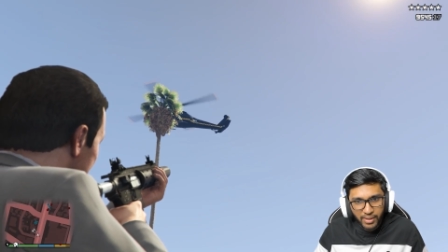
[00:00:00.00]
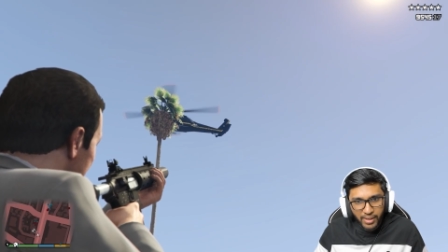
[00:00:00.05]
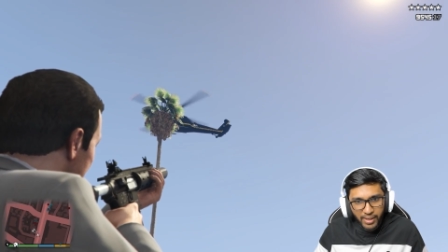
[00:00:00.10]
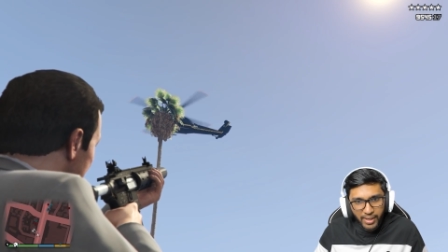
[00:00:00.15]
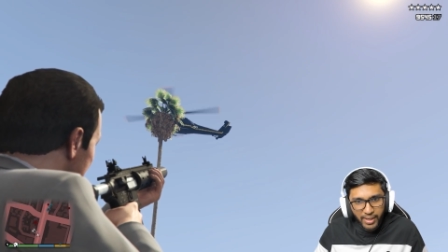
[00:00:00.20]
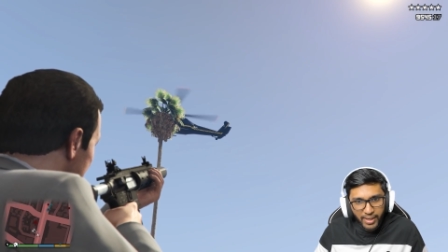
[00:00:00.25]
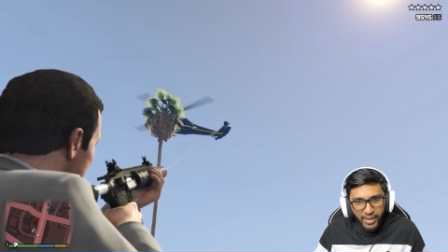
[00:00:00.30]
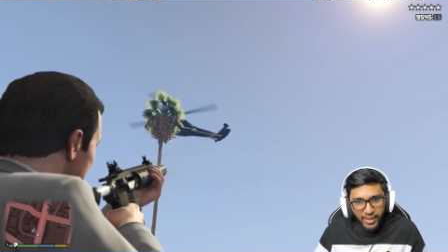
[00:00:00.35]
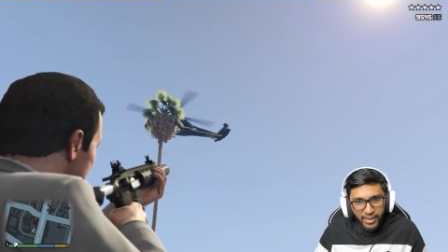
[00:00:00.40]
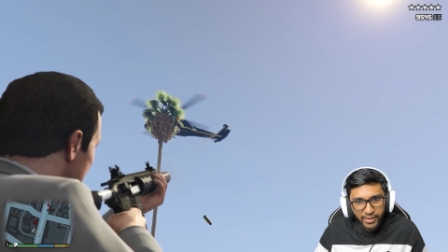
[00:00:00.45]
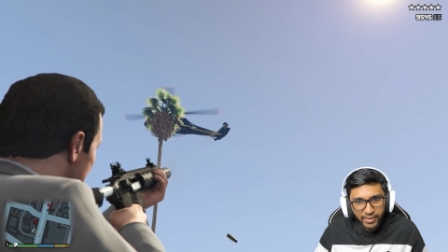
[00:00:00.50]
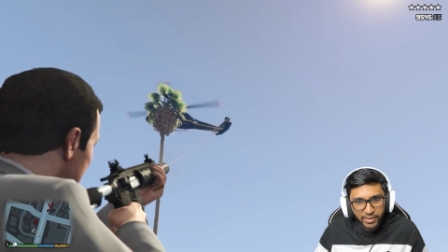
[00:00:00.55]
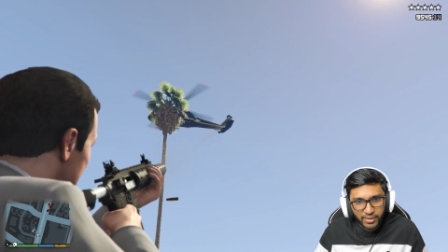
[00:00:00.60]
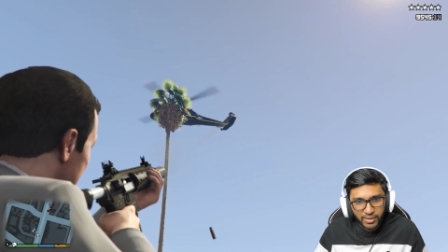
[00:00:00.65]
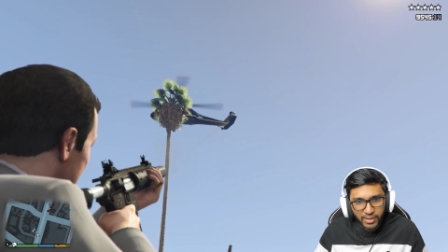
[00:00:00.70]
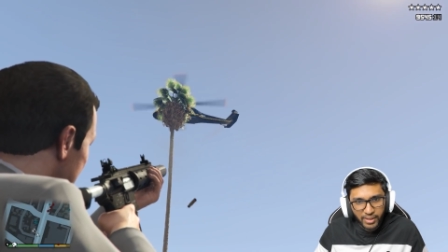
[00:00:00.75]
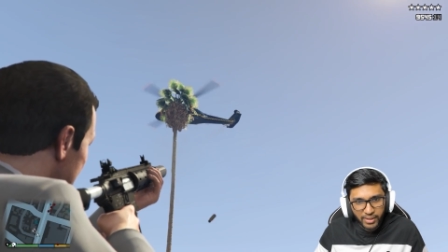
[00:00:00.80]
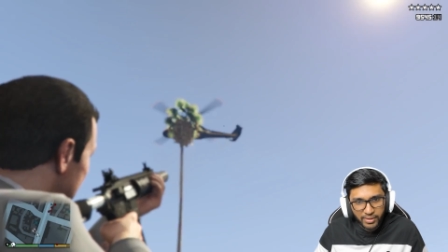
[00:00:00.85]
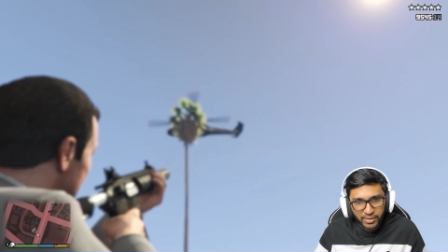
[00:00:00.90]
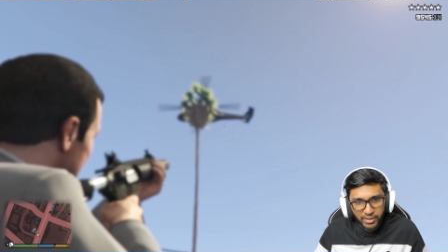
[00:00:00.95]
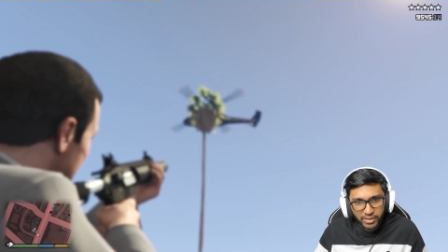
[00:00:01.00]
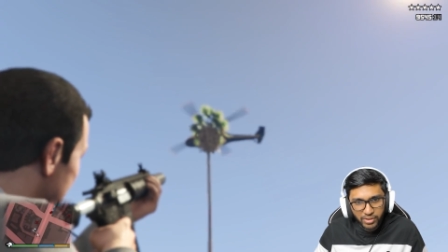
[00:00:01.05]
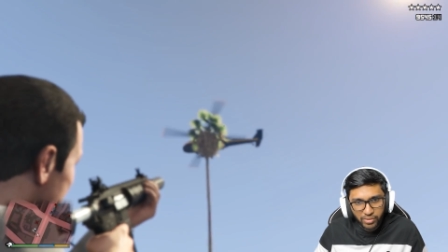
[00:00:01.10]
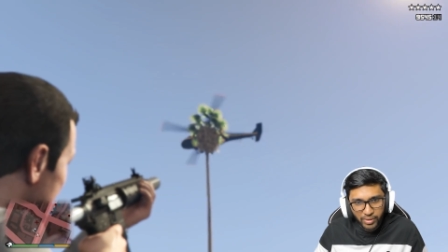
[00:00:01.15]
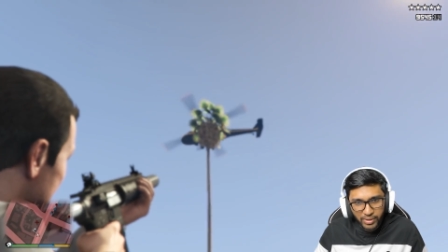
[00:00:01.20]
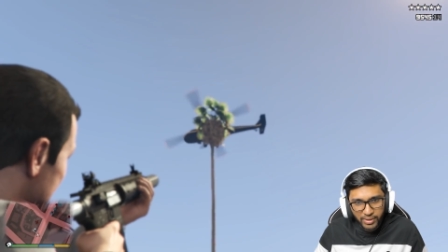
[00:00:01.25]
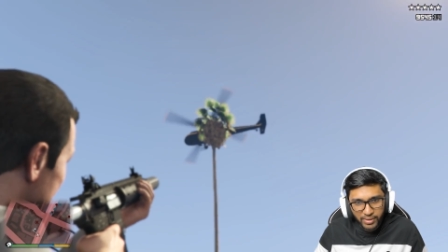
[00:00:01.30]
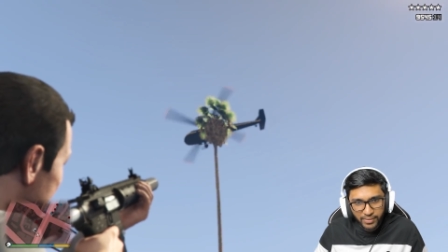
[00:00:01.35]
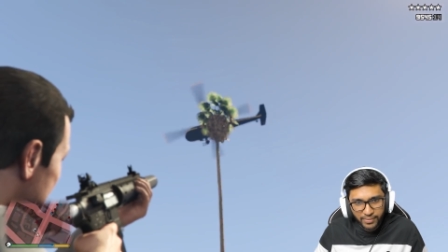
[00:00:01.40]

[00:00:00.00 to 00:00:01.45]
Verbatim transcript: And then this one.